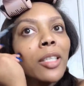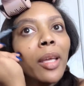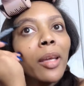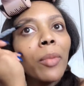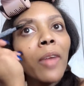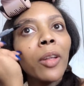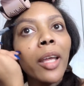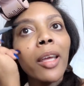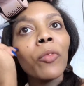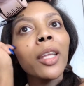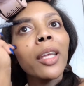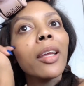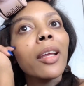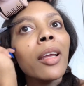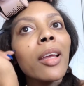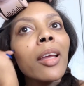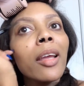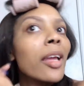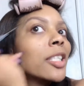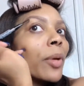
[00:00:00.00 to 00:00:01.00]
down below.
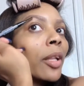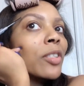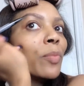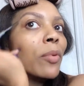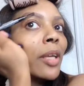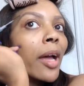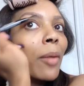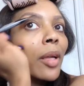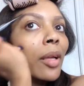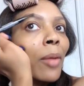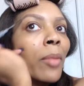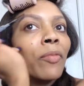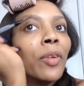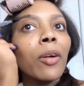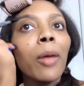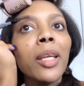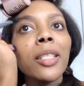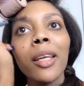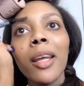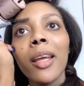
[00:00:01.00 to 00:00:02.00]
And I
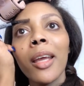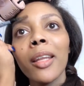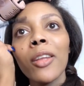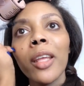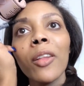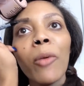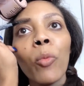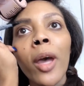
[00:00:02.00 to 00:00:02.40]
usually brush